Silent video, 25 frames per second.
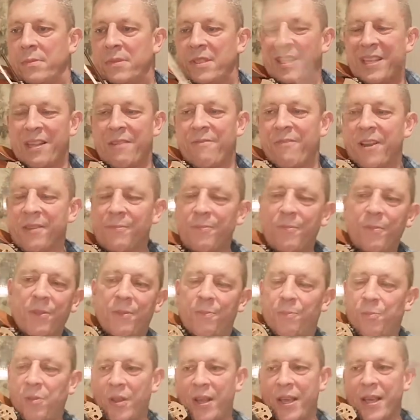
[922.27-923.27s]
So if I
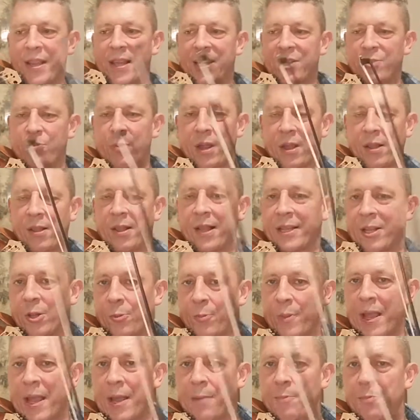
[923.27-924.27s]
play this with a little
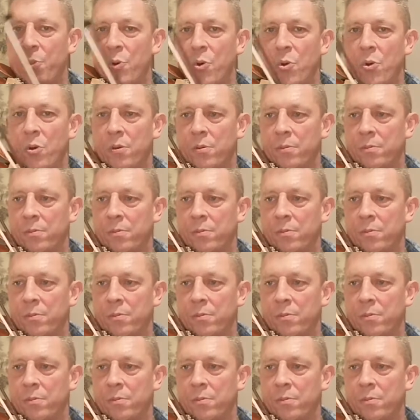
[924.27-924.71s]
bit of bow